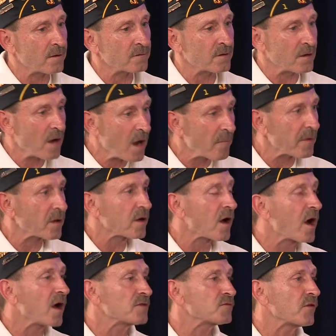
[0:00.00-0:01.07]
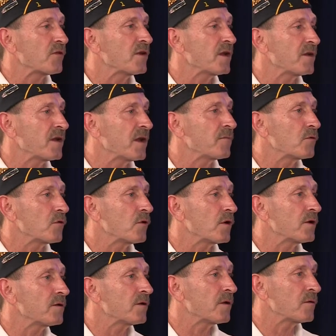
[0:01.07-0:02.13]
common cause within a
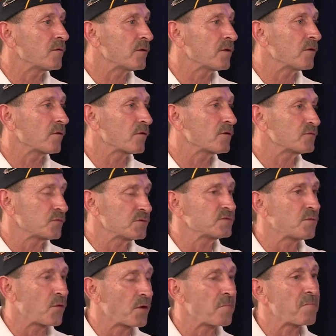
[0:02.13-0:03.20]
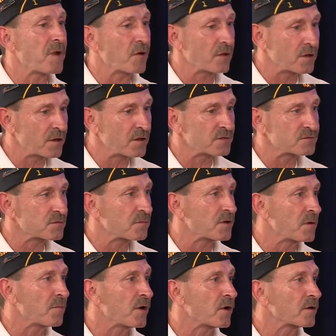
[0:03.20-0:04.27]
neighborhood. And of course, we support Americanism and the
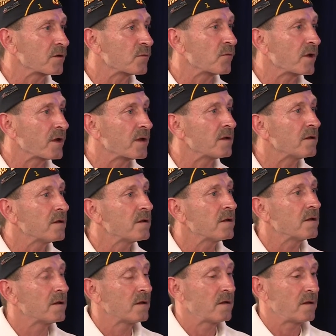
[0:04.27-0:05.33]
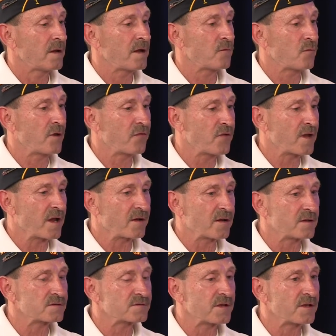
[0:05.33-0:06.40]
American way. And one thing I
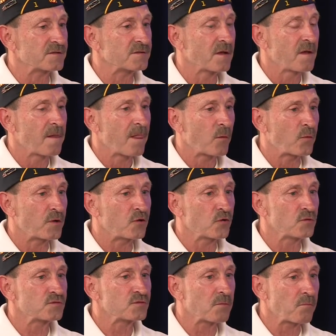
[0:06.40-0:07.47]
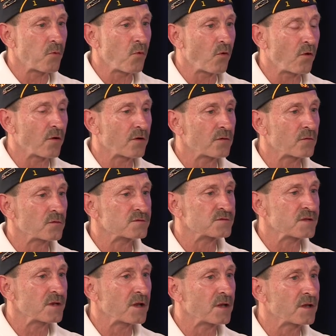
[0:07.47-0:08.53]
didn't say is we do support
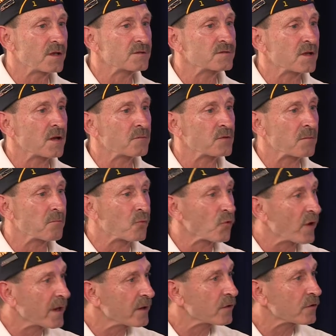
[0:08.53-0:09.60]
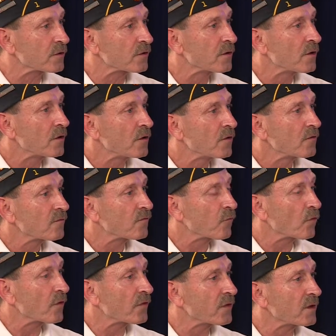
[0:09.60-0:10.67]
sending kids up to Brainerd
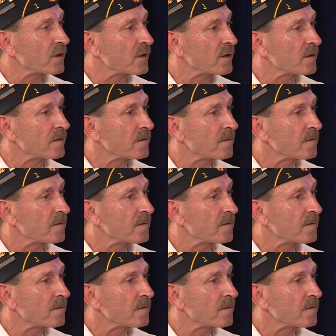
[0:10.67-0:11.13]
for the